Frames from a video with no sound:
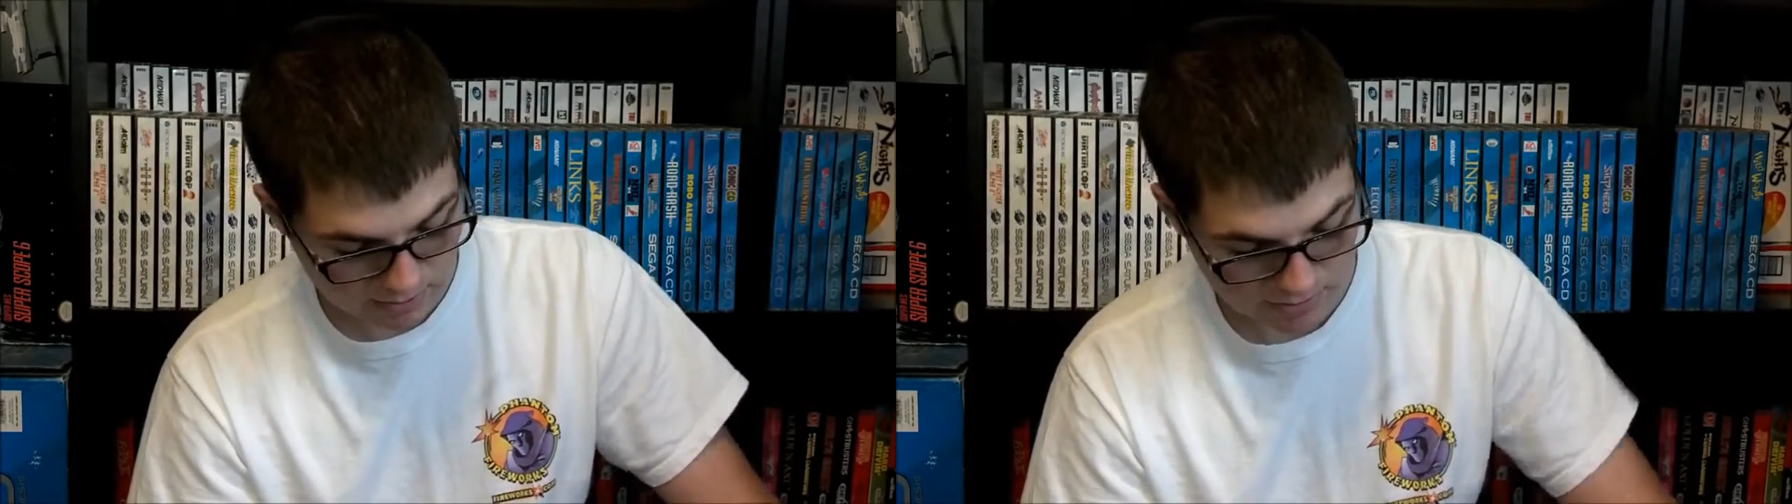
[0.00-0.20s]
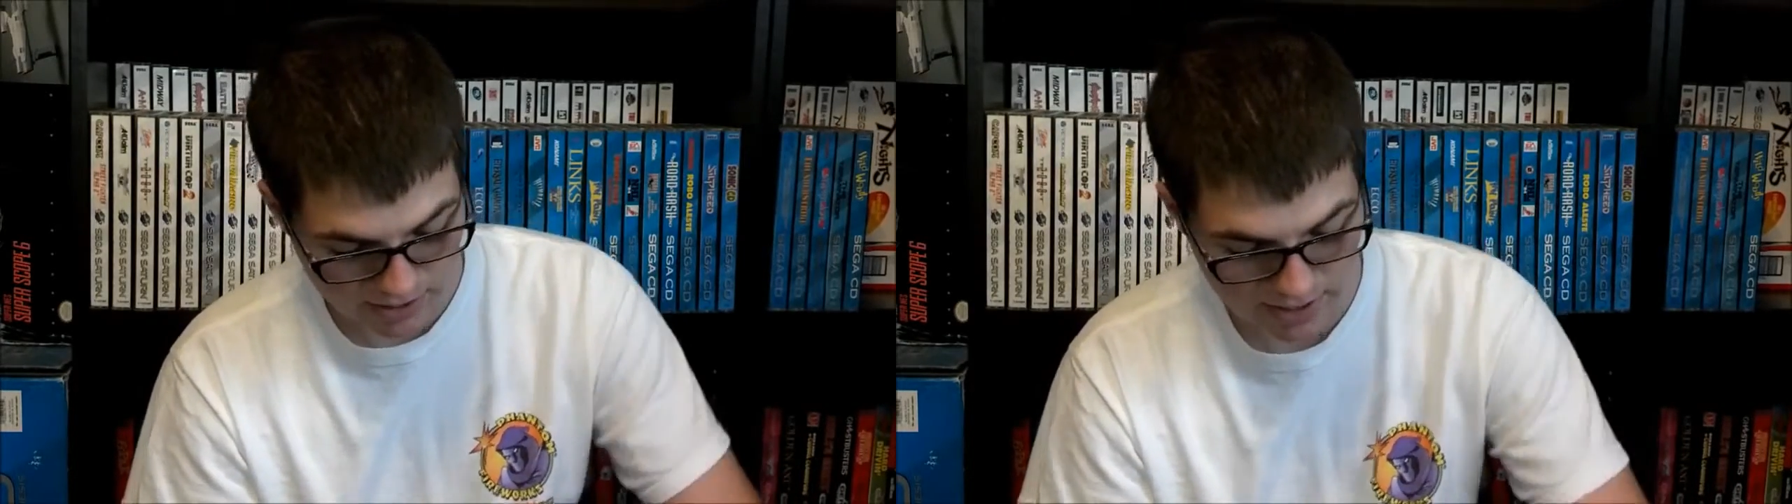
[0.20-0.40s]

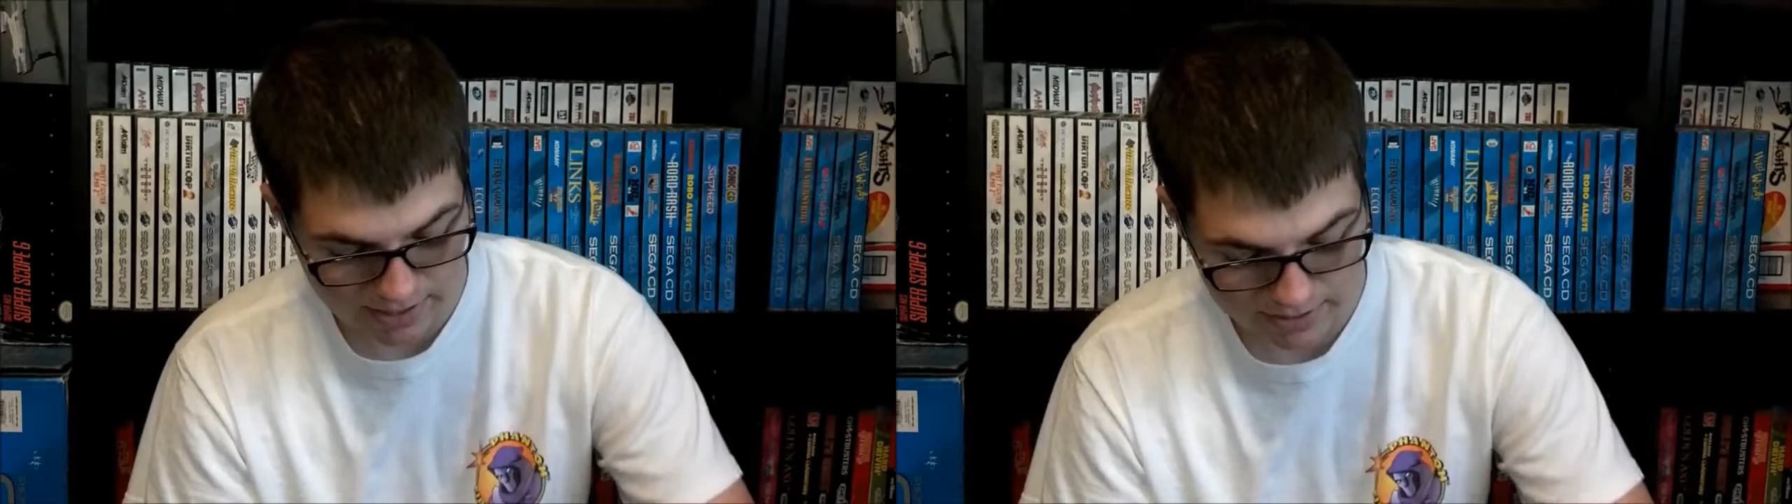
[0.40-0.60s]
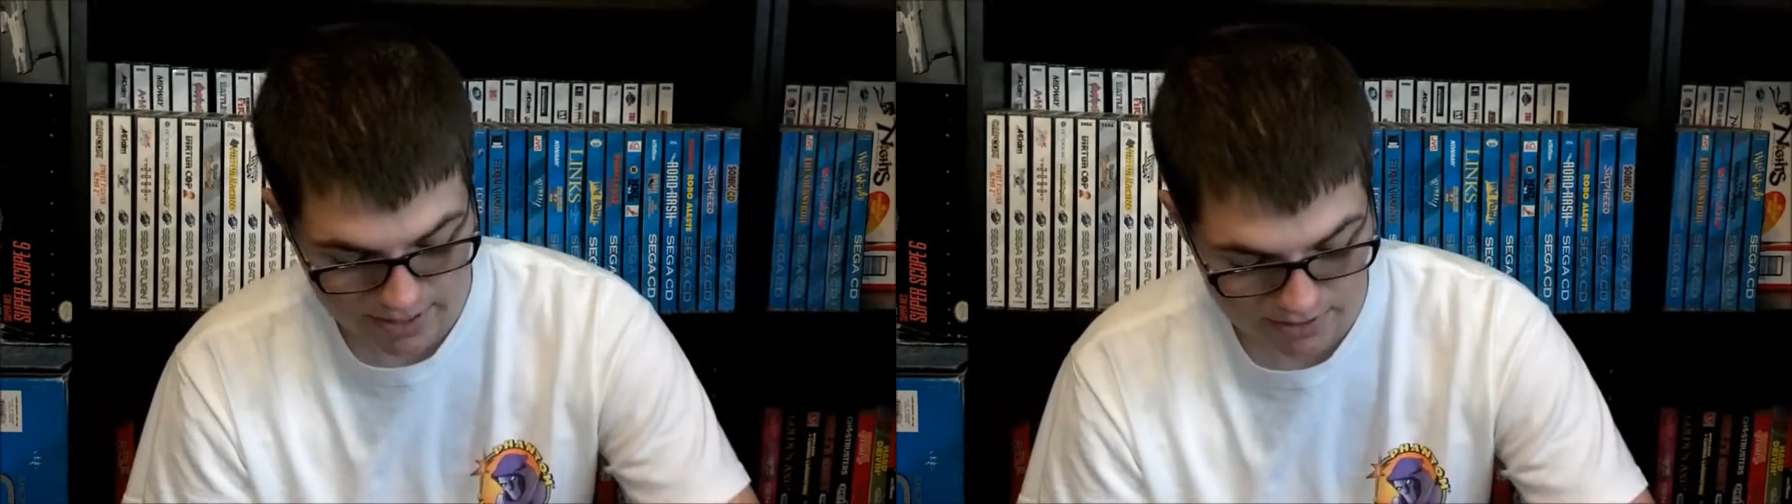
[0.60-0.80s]
But
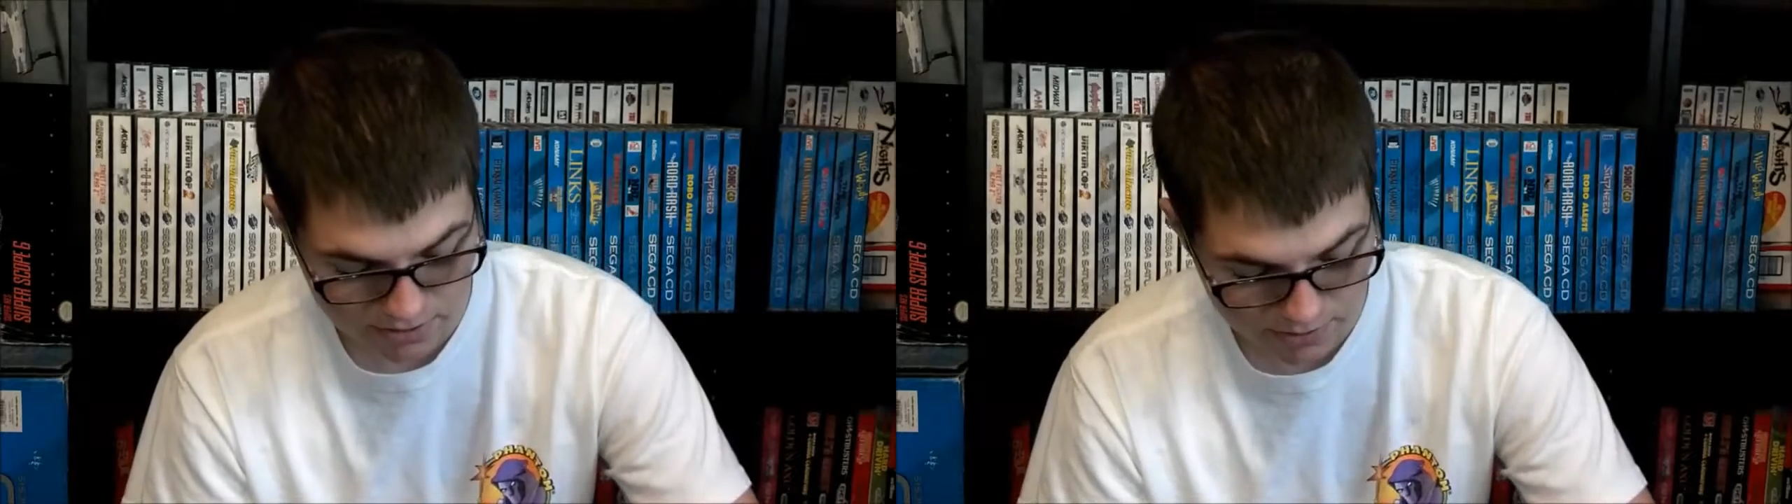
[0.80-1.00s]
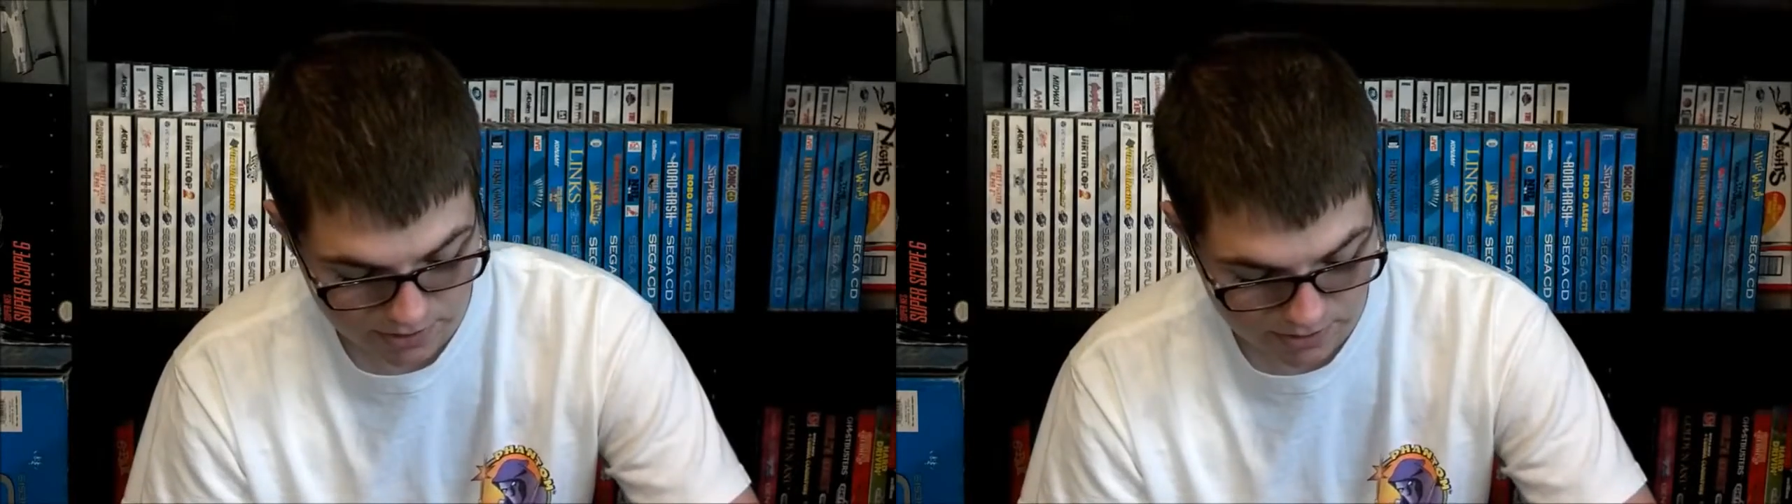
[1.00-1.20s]

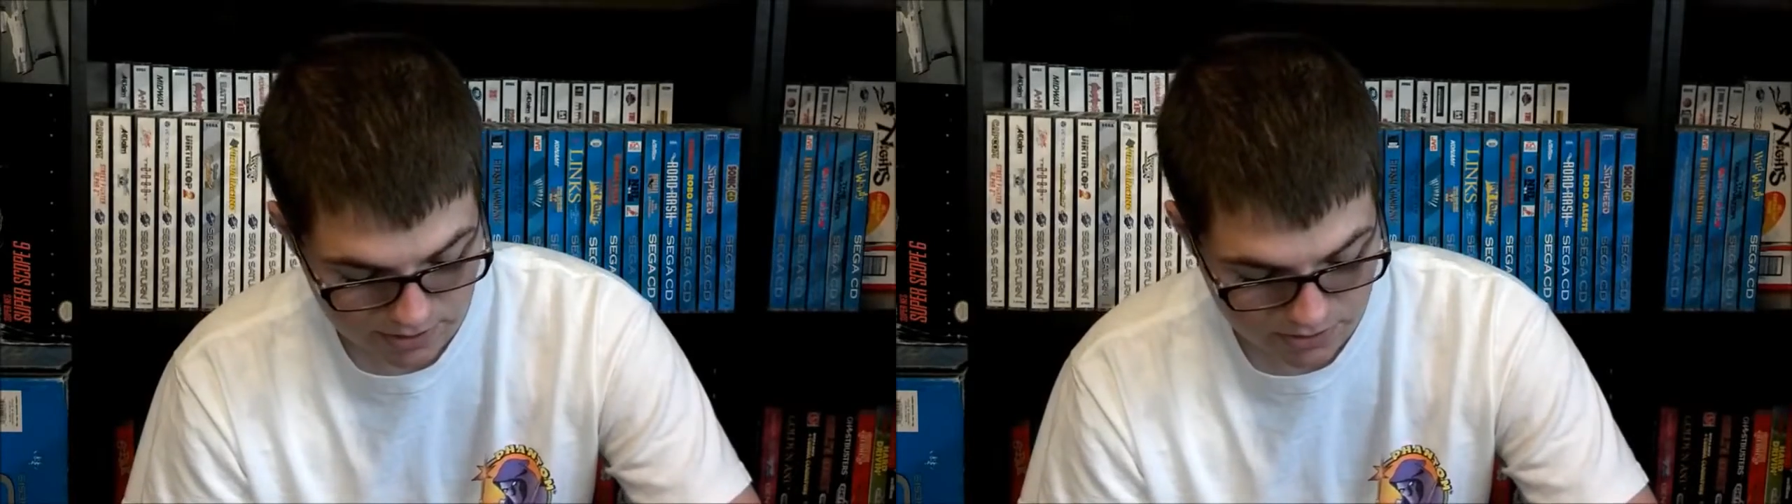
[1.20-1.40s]
Assassin's Creed 3